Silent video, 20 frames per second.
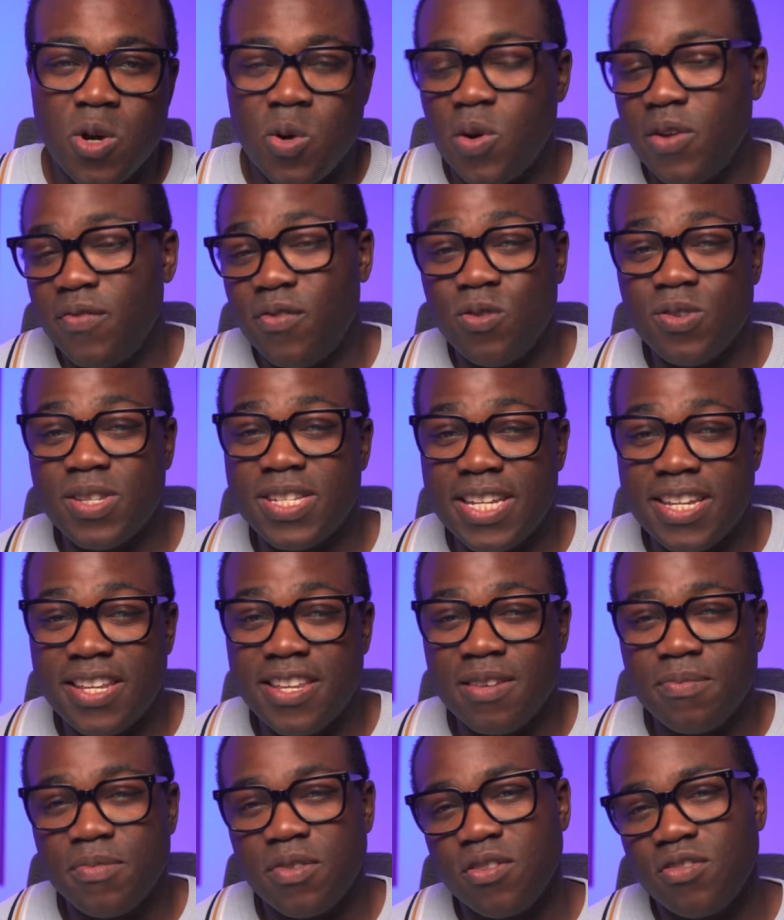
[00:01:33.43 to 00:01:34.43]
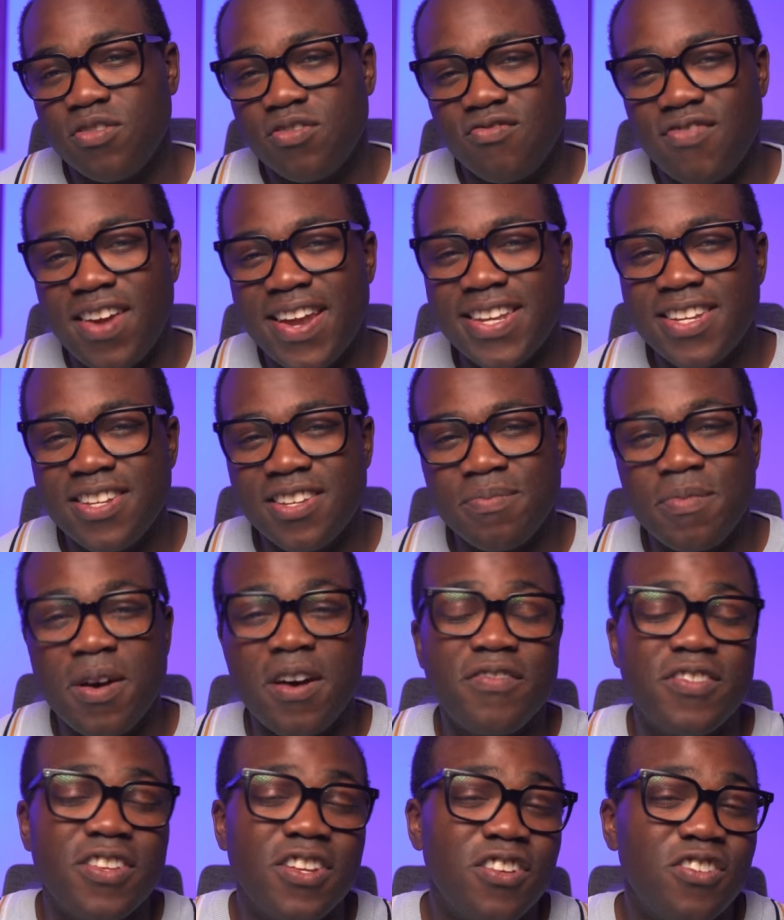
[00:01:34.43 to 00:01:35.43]
We've all seen them, those random,
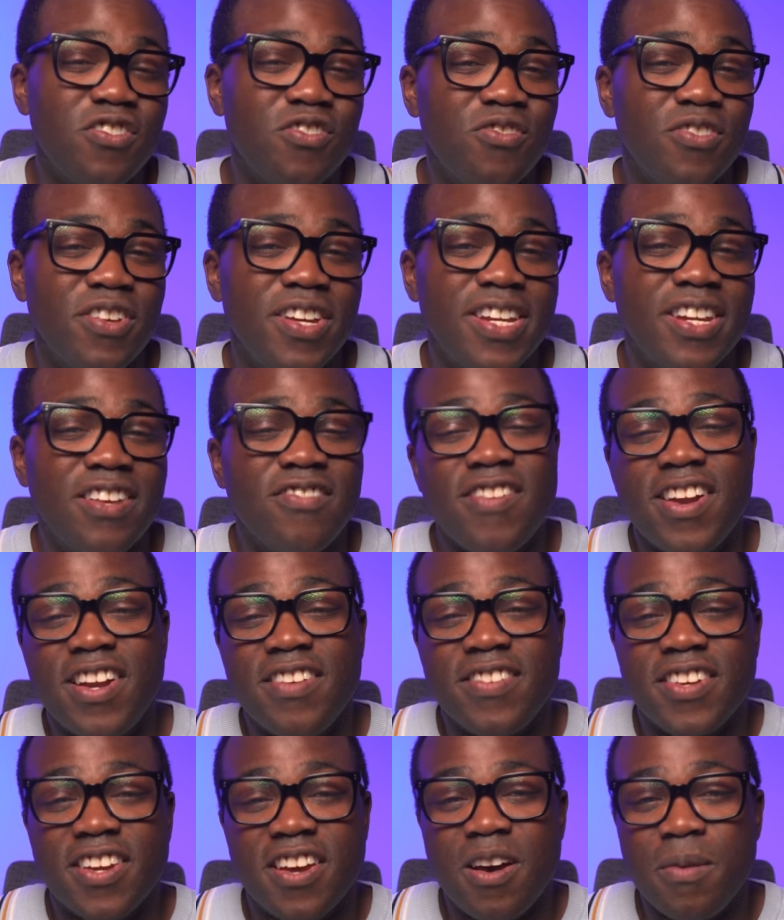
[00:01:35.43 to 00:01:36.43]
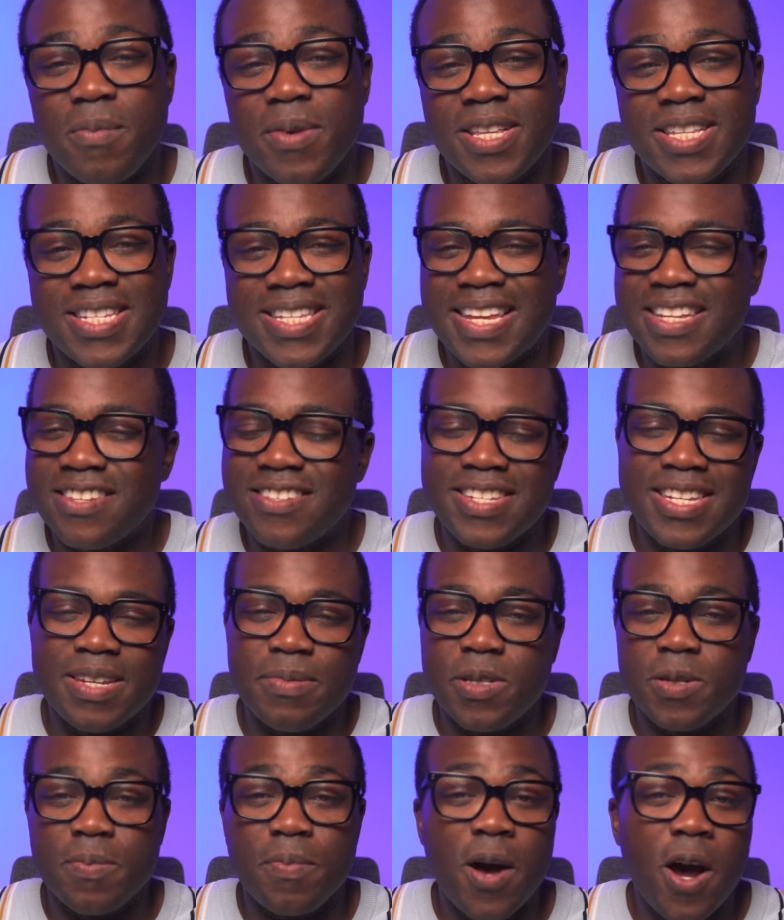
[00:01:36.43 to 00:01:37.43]
often annoying, irrelevant comments that just
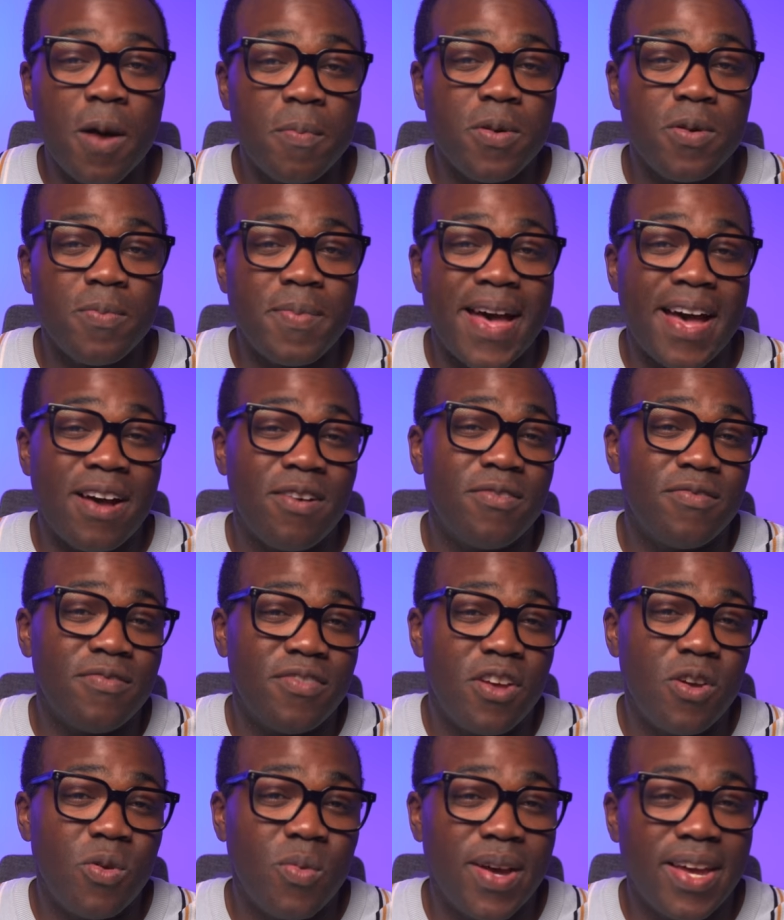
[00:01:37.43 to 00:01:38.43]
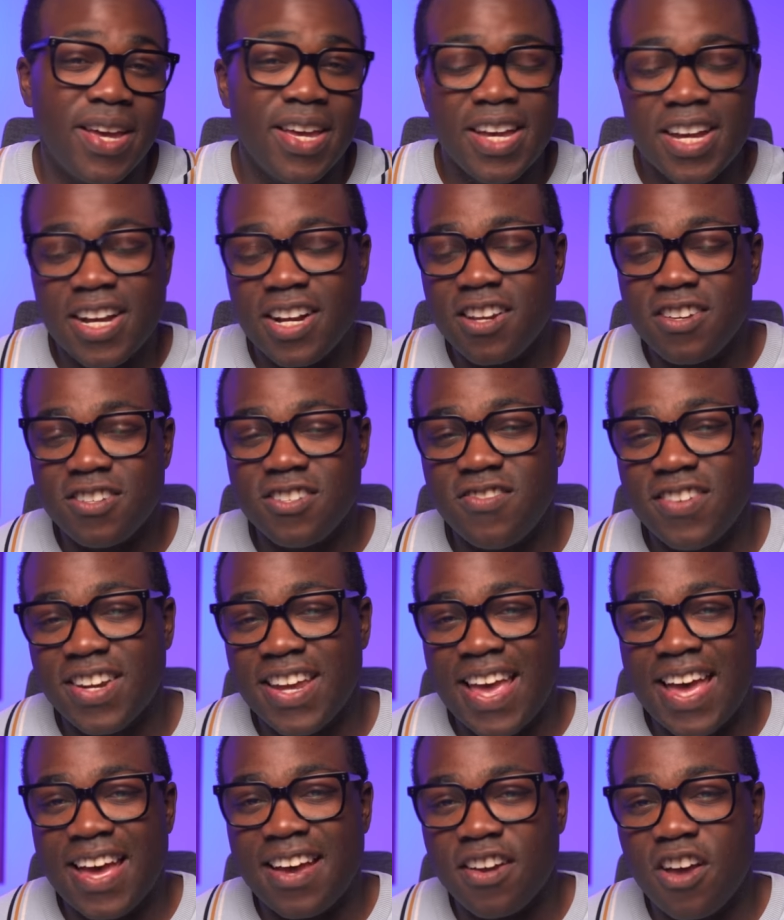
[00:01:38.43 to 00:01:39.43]
seem to pop up out of nowhere,
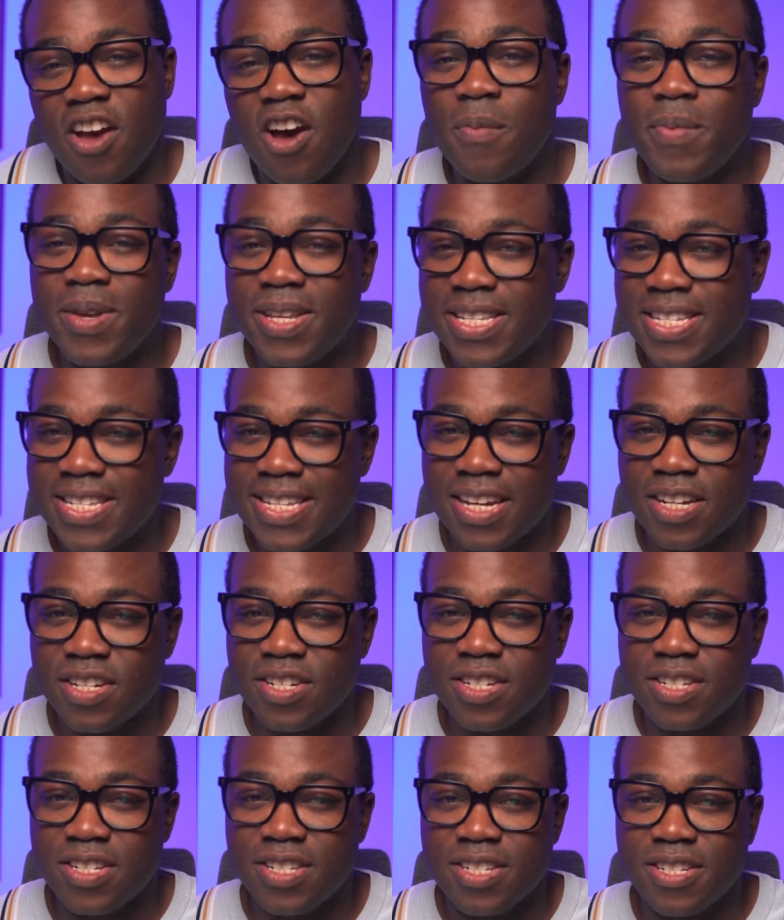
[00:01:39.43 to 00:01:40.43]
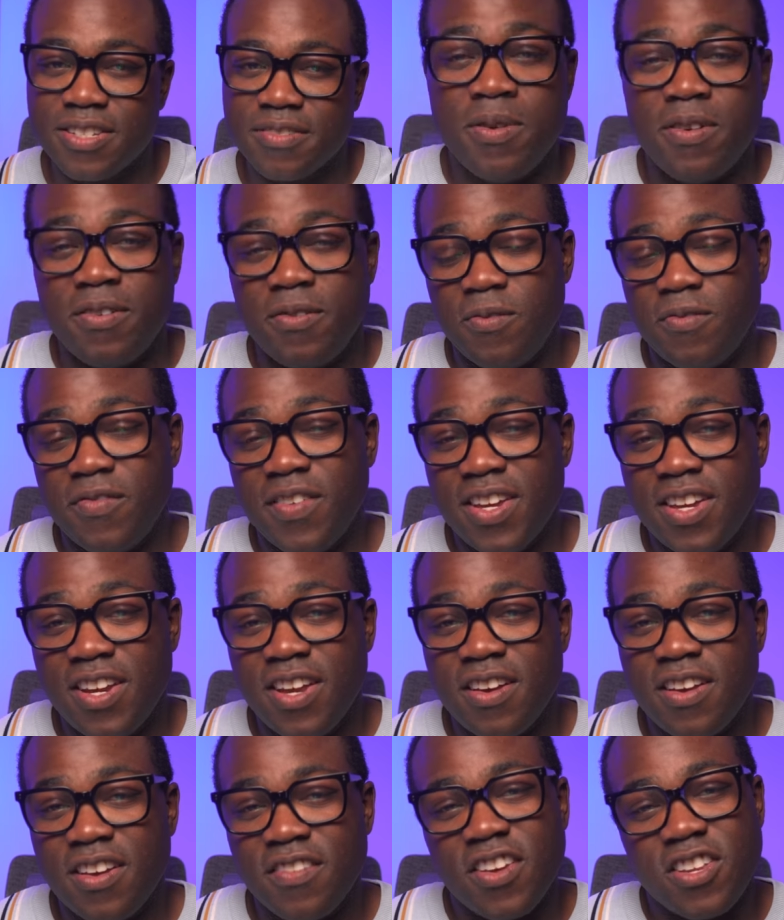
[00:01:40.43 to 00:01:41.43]
cluttering our comments sections. But fear
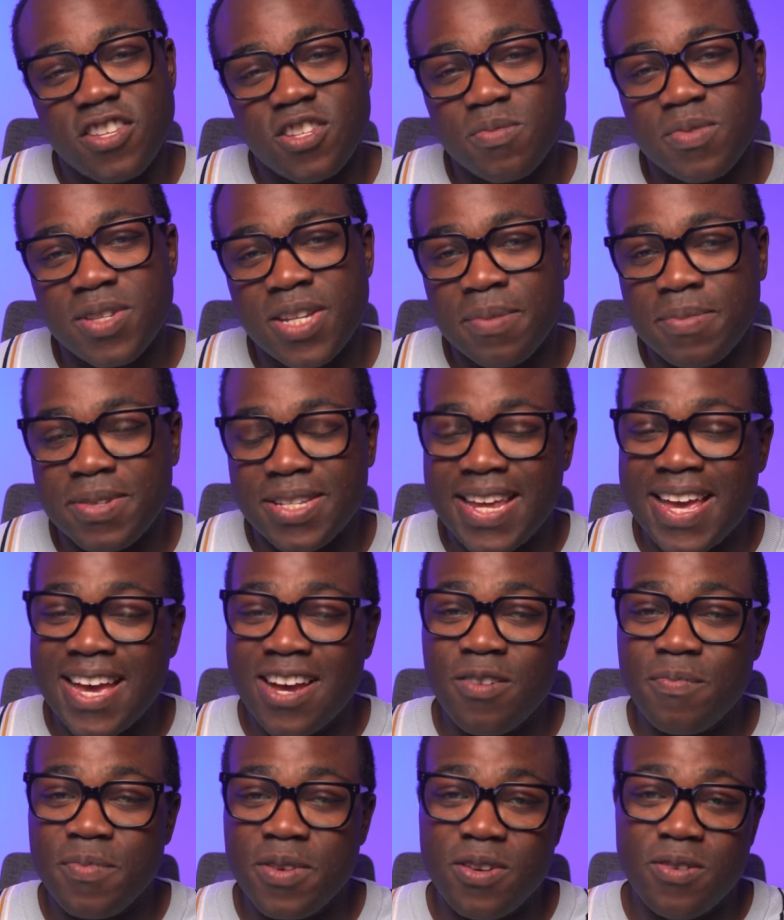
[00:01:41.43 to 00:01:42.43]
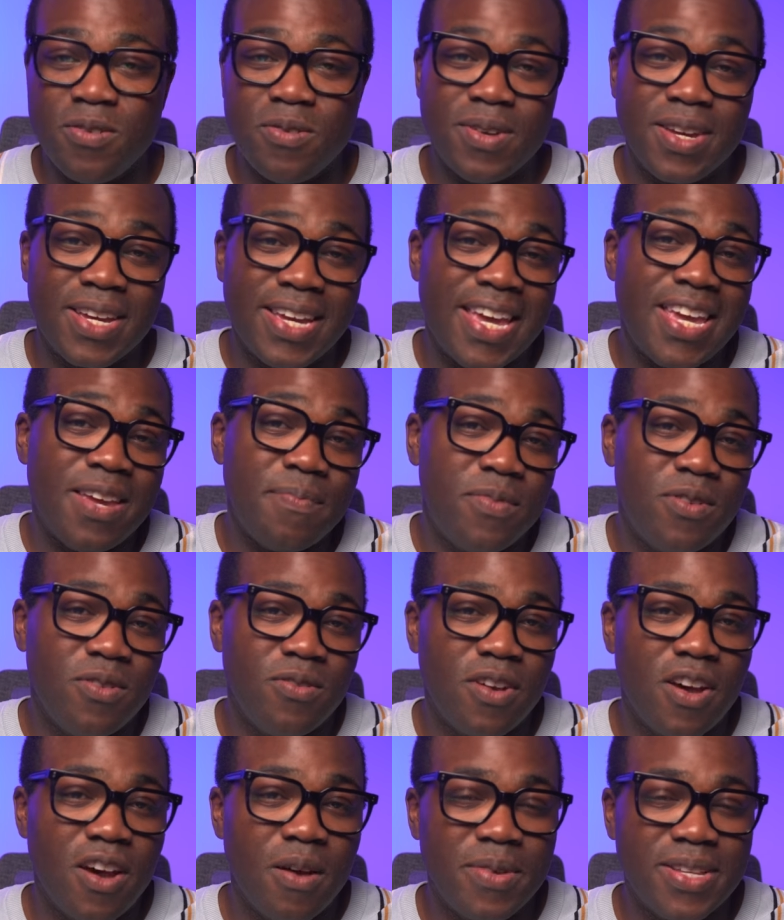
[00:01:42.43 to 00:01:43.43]
not, I've got some tips to help you keep
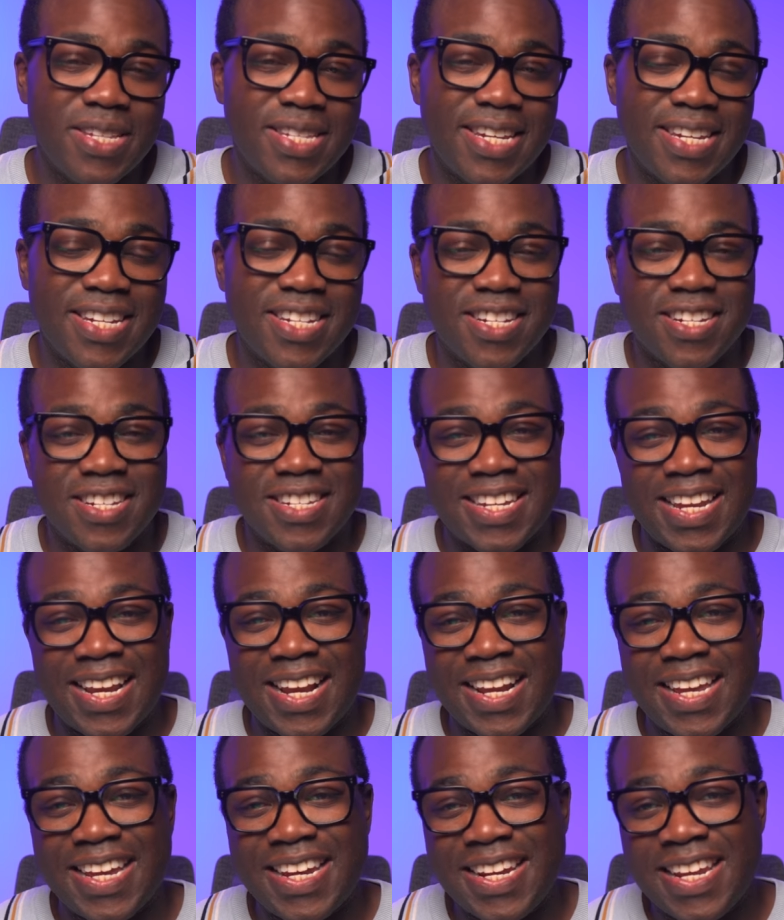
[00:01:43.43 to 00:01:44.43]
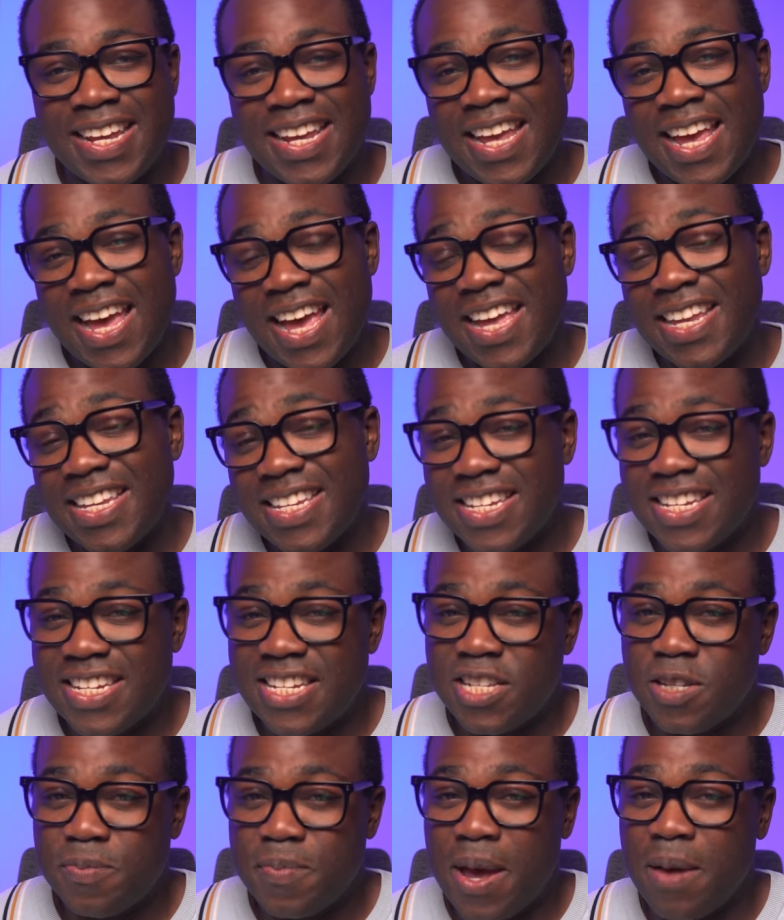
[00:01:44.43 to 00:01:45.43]
your comment section as clean and
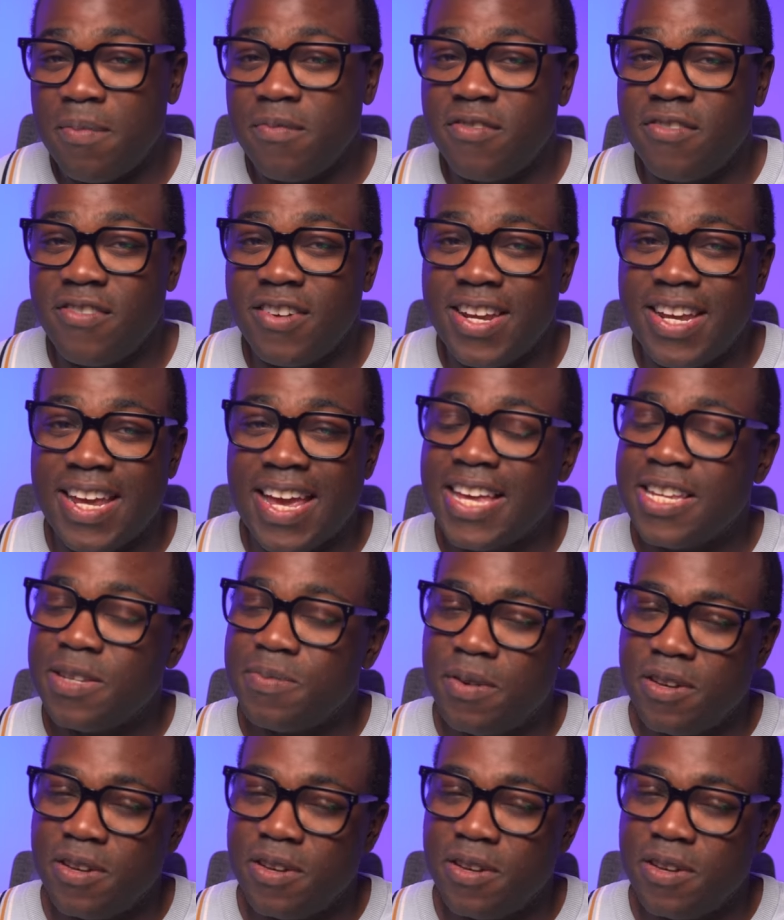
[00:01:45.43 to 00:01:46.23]
as spam-free as